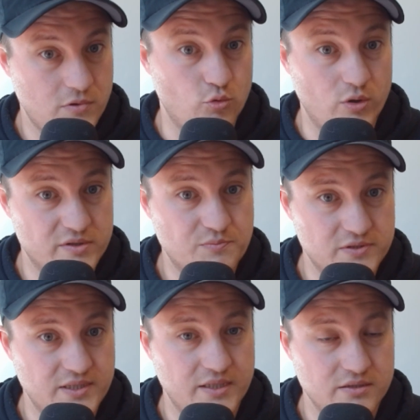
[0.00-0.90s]
women's
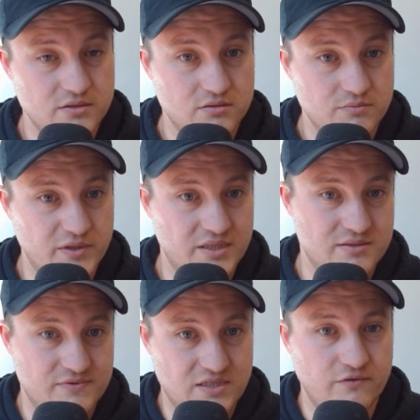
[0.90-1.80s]
percentage because
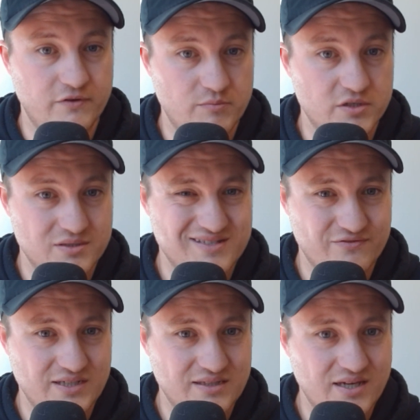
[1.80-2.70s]
of self-image and stuff
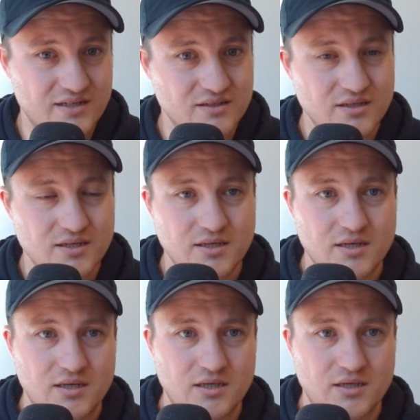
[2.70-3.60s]
like that.
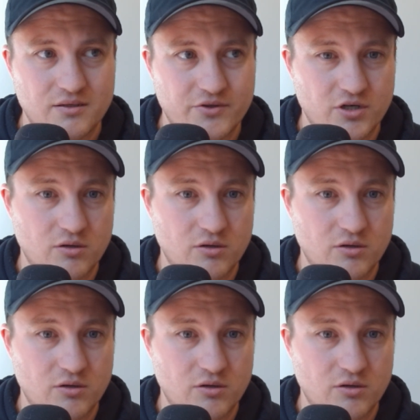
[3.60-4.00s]
There are